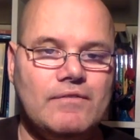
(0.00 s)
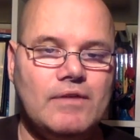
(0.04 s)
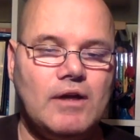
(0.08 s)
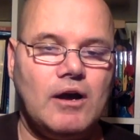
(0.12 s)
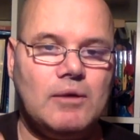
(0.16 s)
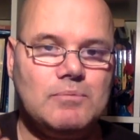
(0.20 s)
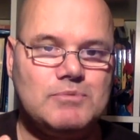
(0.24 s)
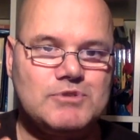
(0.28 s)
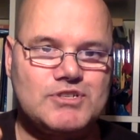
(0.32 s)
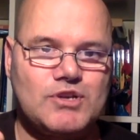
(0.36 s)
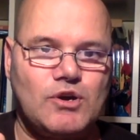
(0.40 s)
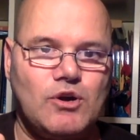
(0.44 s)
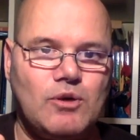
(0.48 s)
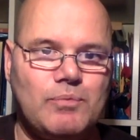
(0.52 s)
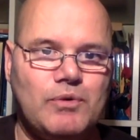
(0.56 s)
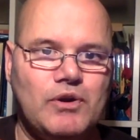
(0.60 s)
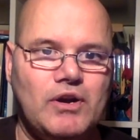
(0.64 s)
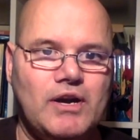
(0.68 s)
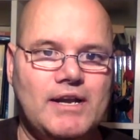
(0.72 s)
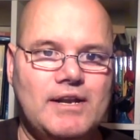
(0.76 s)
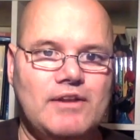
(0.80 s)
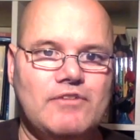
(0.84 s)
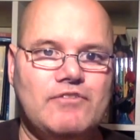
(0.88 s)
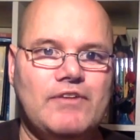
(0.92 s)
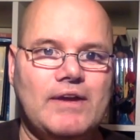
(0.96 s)
I'm Scott
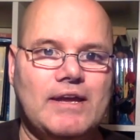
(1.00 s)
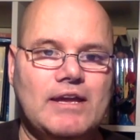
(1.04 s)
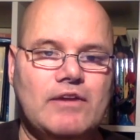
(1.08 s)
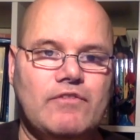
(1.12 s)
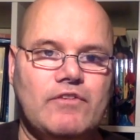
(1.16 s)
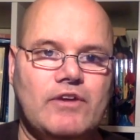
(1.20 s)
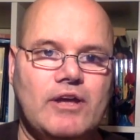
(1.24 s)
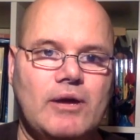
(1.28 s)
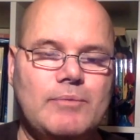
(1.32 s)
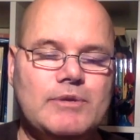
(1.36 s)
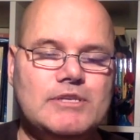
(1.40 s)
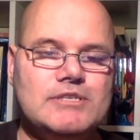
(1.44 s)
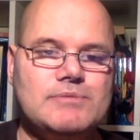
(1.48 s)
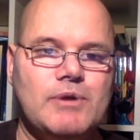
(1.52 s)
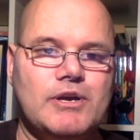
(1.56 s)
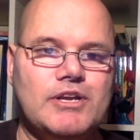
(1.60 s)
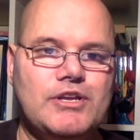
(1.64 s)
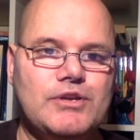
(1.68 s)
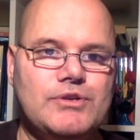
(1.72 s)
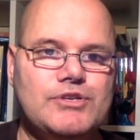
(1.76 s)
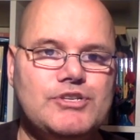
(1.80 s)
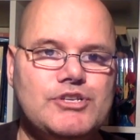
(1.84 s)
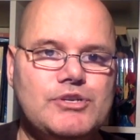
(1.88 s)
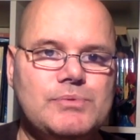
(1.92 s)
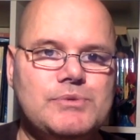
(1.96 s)
Bryant. thank you for coming to my
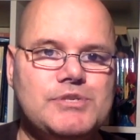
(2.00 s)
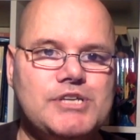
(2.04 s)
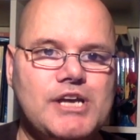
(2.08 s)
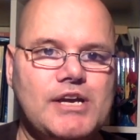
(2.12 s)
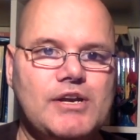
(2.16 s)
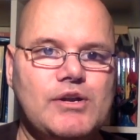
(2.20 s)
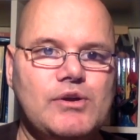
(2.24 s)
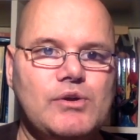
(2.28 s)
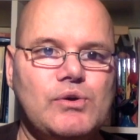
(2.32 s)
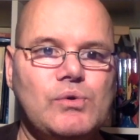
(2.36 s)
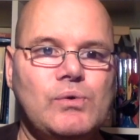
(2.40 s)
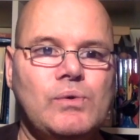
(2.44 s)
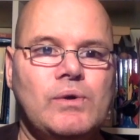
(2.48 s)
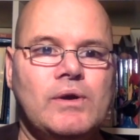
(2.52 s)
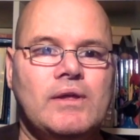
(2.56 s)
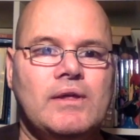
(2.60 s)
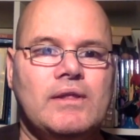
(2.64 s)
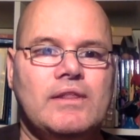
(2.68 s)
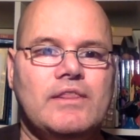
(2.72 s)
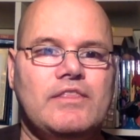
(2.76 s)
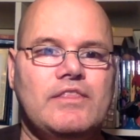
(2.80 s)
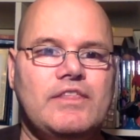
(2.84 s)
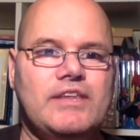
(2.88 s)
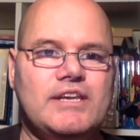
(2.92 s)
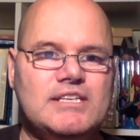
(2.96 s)
YouTube channel.
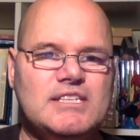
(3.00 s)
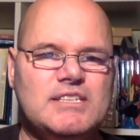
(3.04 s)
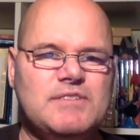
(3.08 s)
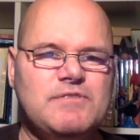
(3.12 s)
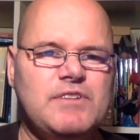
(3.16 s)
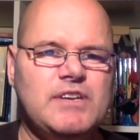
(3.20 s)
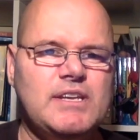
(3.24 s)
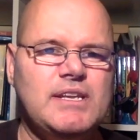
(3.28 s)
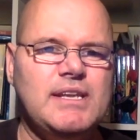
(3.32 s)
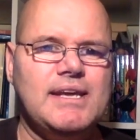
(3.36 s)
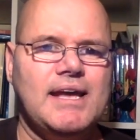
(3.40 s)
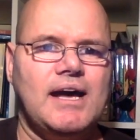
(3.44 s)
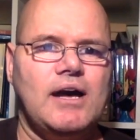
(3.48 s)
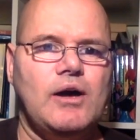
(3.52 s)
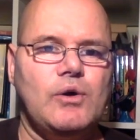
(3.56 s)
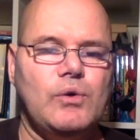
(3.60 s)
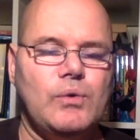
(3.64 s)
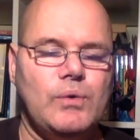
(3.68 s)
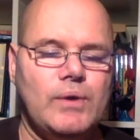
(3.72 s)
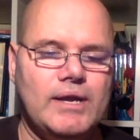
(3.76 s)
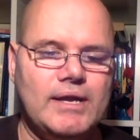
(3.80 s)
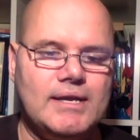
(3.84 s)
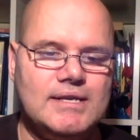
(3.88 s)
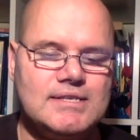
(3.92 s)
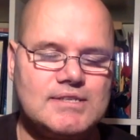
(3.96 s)
This video
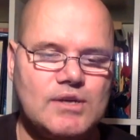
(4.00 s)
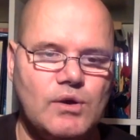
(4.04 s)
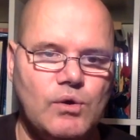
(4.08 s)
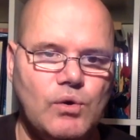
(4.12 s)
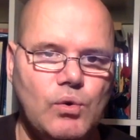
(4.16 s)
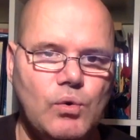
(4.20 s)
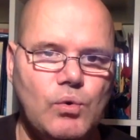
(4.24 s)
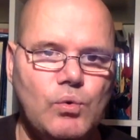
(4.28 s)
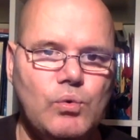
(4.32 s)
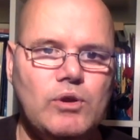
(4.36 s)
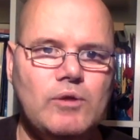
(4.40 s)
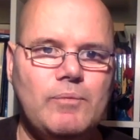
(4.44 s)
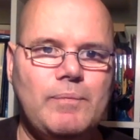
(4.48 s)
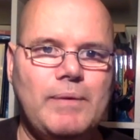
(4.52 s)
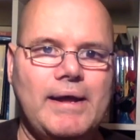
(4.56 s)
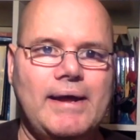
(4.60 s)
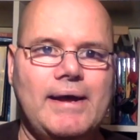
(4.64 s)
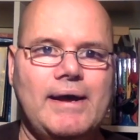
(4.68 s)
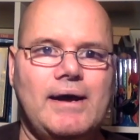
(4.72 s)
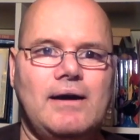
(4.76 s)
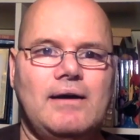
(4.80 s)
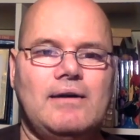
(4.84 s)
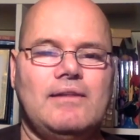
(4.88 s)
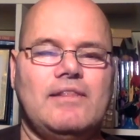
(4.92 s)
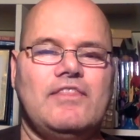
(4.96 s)
is all
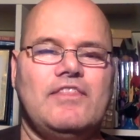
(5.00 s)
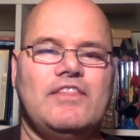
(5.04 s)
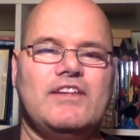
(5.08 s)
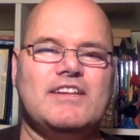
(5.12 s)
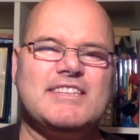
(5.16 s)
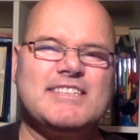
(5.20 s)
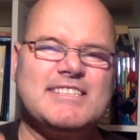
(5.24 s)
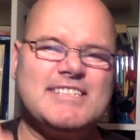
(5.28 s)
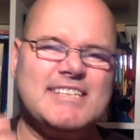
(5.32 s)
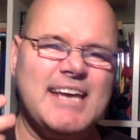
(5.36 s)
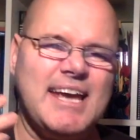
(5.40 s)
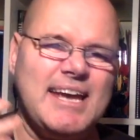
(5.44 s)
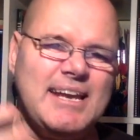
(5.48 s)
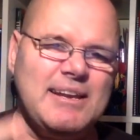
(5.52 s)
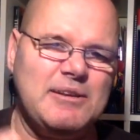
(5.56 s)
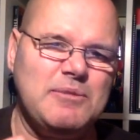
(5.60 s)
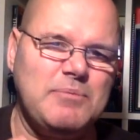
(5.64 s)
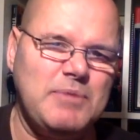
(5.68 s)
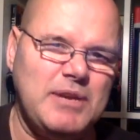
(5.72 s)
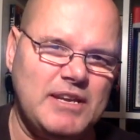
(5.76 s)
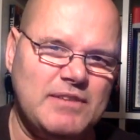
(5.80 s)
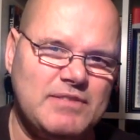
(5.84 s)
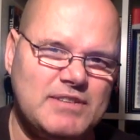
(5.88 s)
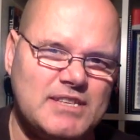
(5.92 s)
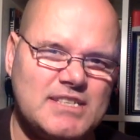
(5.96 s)
about the 10
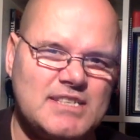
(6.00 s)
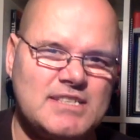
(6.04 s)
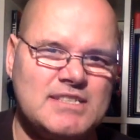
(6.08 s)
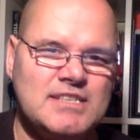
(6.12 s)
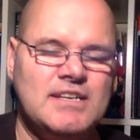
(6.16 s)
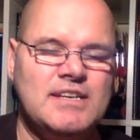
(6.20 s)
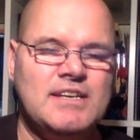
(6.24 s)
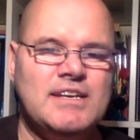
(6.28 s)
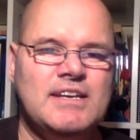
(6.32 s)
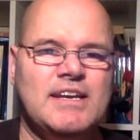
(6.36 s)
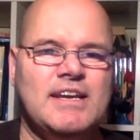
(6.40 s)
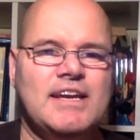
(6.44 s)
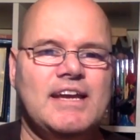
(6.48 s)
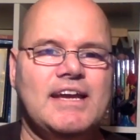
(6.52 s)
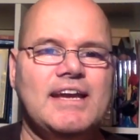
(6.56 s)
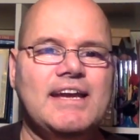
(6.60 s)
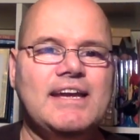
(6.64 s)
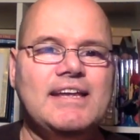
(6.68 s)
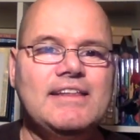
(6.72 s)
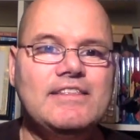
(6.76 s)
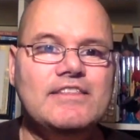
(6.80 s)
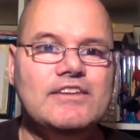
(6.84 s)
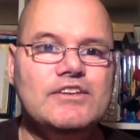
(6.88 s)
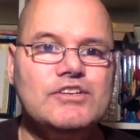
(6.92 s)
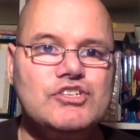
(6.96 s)
myths
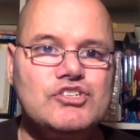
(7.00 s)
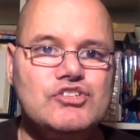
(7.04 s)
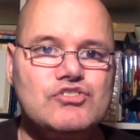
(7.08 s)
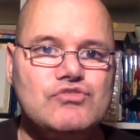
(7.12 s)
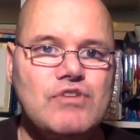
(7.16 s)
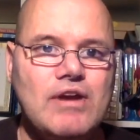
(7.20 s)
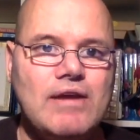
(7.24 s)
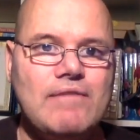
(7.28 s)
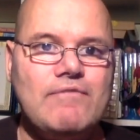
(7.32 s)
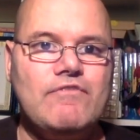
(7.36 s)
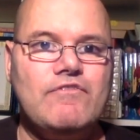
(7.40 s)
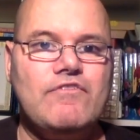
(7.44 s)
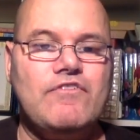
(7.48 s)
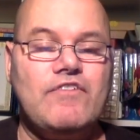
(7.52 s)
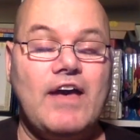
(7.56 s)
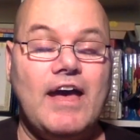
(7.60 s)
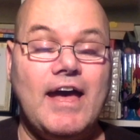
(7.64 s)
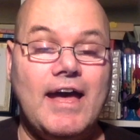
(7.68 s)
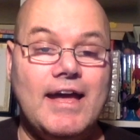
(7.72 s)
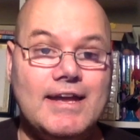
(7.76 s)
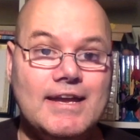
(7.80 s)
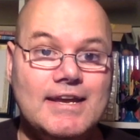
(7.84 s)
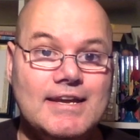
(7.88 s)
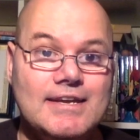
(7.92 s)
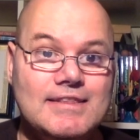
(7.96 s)
in the strength
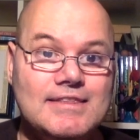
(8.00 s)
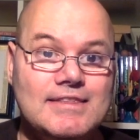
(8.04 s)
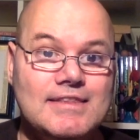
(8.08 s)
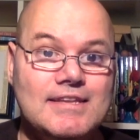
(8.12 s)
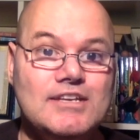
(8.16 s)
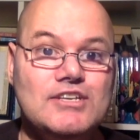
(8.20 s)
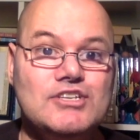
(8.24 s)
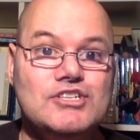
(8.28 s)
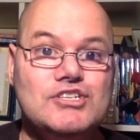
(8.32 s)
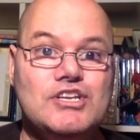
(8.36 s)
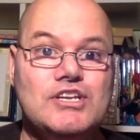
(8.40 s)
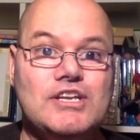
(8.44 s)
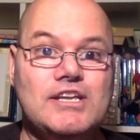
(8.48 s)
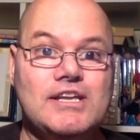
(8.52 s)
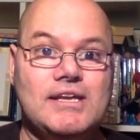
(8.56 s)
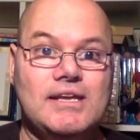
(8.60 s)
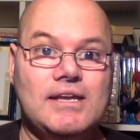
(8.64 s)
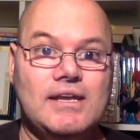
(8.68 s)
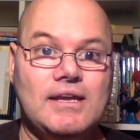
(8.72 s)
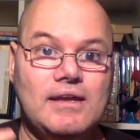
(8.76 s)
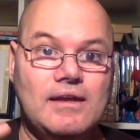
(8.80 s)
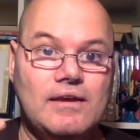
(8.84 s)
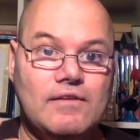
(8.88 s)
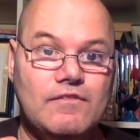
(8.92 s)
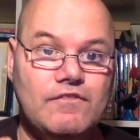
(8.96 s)
and conditioning
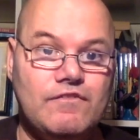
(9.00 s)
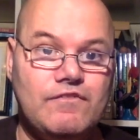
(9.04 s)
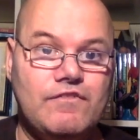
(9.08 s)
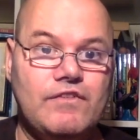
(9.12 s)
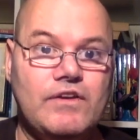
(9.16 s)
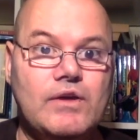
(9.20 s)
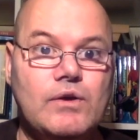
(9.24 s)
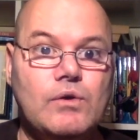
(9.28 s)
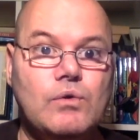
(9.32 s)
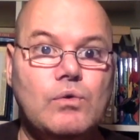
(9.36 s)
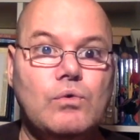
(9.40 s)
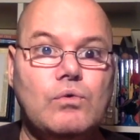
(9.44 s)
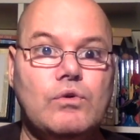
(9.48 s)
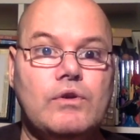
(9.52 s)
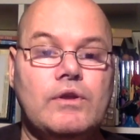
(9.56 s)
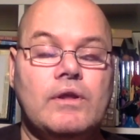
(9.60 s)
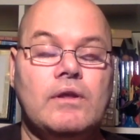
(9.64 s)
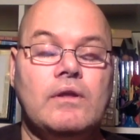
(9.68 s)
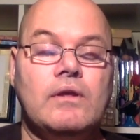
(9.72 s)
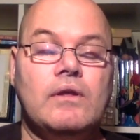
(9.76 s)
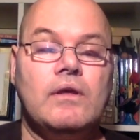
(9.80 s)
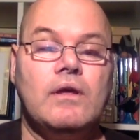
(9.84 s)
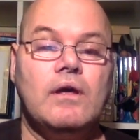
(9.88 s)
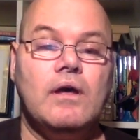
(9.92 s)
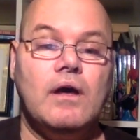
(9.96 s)
field
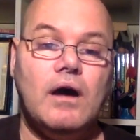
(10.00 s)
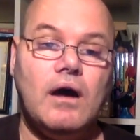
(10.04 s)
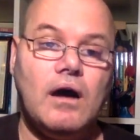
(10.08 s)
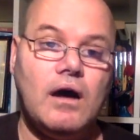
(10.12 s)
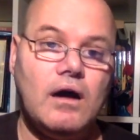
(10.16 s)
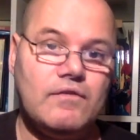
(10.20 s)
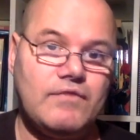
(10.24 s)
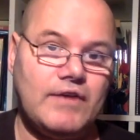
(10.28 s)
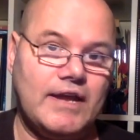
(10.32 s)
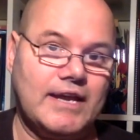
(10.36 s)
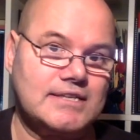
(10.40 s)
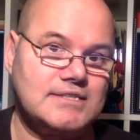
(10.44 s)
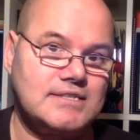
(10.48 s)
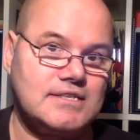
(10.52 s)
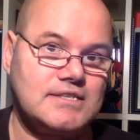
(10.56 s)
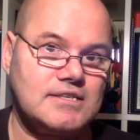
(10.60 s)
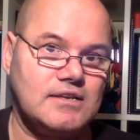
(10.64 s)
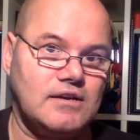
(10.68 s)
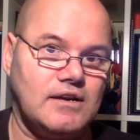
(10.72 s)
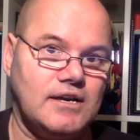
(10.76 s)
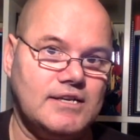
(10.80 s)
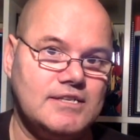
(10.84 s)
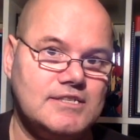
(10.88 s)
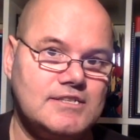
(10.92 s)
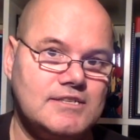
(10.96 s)
of
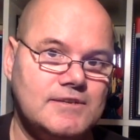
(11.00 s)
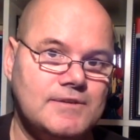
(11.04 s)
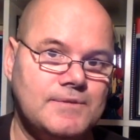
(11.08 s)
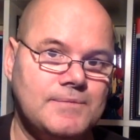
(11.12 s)
exercise.